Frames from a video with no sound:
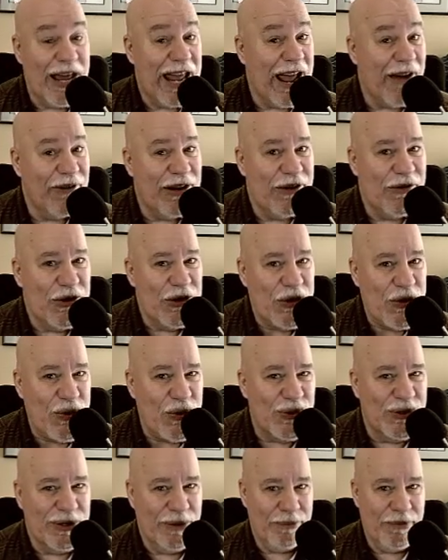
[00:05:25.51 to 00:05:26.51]
I haven't ever
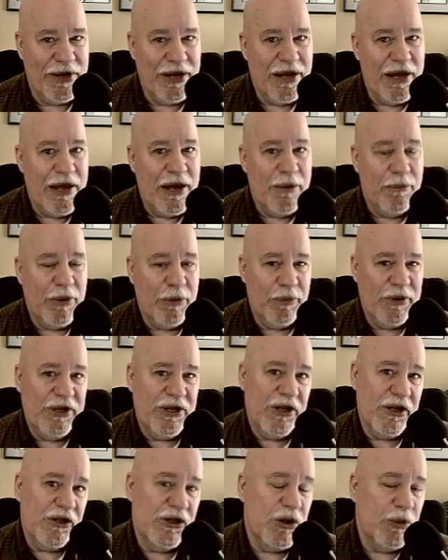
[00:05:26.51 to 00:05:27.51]
used them, but
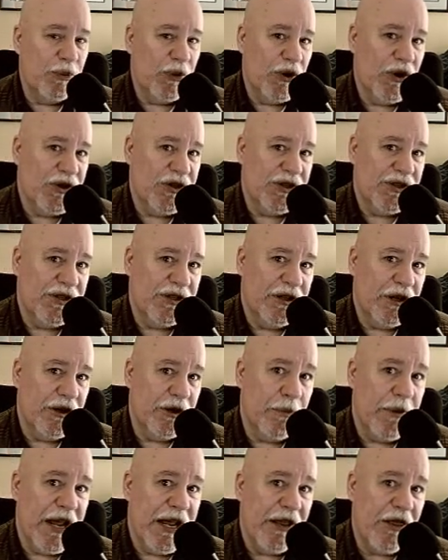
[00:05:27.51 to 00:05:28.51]
because you purchased the
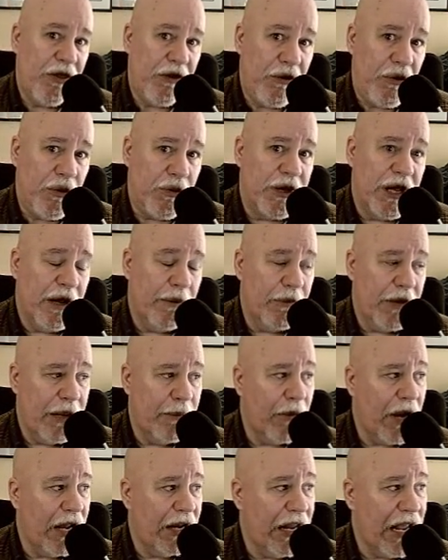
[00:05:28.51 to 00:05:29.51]
domain through them, they
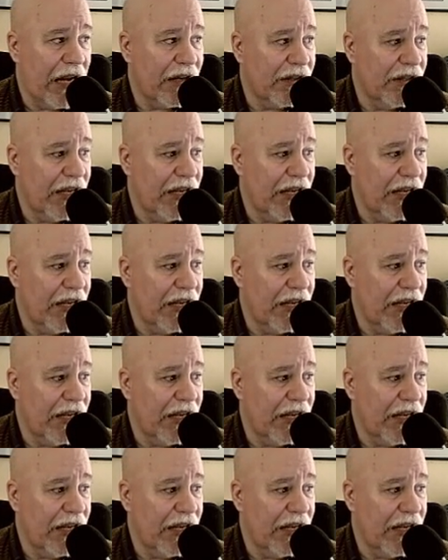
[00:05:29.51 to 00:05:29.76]
might actually